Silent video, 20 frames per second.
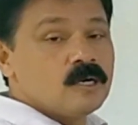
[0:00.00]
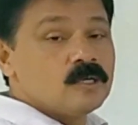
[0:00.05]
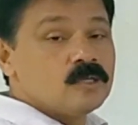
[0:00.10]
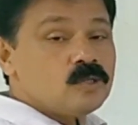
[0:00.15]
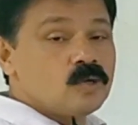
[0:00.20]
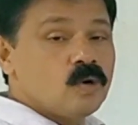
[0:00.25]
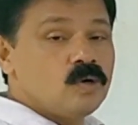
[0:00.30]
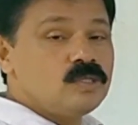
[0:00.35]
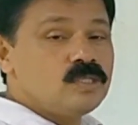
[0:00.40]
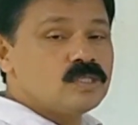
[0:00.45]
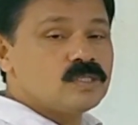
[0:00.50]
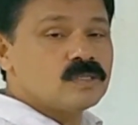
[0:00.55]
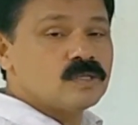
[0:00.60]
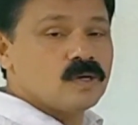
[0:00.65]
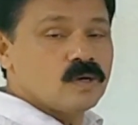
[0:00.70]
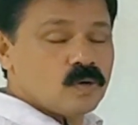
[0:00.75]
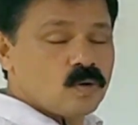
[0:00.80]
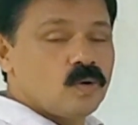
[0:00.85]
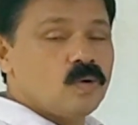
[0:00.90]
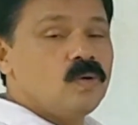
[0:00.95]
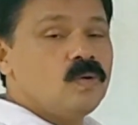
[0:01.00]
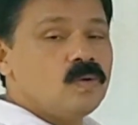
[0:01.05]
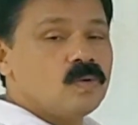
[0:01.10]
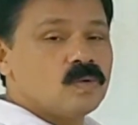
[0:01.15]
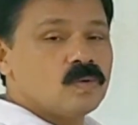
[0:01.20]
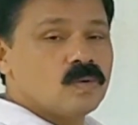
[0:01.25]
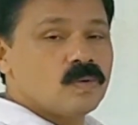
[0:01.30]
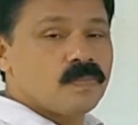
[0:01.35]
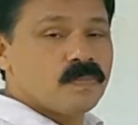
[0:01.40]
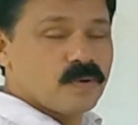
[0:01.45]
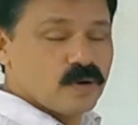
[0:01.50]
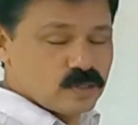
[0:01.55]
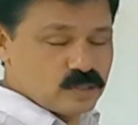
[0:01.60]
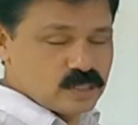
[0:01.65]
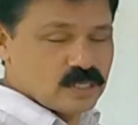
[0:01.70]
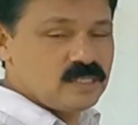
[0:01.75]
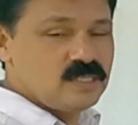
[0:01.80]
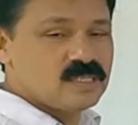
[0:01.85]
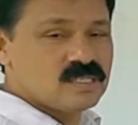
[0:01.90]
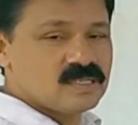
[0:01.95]
those who
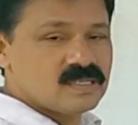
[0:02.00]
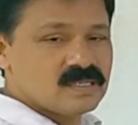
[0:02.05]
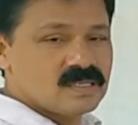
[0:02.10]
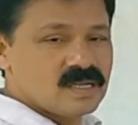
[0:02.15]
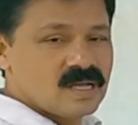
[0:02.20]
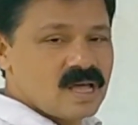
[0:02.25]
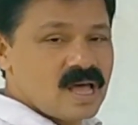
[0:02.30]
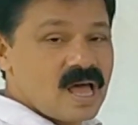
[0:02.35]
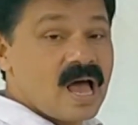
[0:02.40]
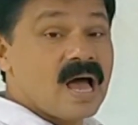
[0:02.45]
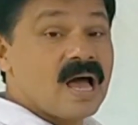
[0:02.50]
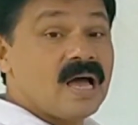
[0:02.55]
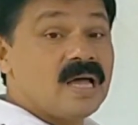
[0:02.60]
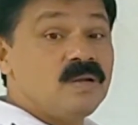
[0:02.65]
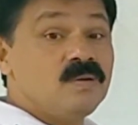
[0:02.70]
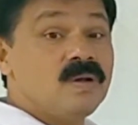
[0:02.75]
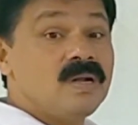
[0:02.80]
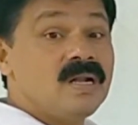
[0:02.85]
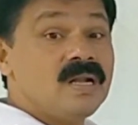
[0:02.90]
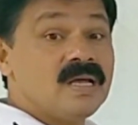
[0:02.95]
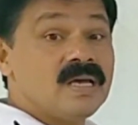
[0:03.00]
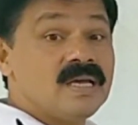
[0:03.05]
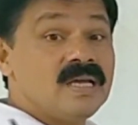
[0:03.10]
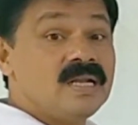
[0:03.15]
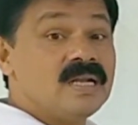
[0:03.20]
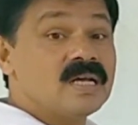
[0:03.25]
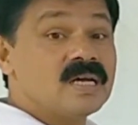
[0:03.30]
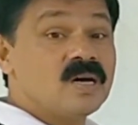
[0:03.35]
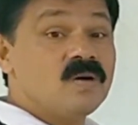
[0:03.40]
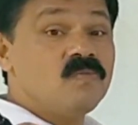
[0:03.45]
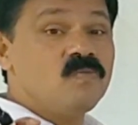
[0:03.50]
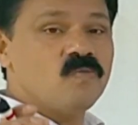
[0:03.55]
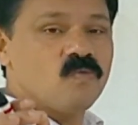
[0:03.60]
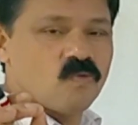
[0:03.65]
possess annual income